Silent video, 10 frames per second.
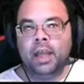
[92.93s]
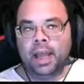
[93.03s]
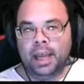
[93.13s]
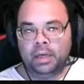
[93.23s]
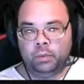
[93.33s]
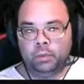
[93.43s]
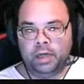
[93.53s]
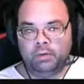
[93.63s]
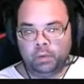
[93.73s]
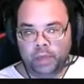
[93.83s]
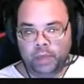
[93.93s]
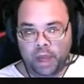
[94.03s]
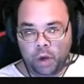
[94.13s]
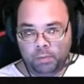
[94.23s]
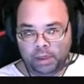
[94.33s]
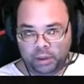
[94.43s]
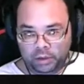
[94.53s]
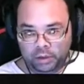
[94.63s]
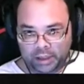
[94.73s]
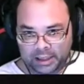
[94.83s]
And whenever we open, you
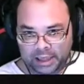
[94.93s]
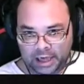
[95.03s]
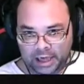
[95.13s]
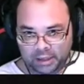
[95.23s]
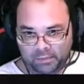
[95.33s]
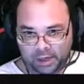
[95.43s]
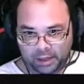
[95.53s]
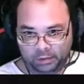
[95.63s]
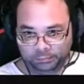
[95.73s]
see test file,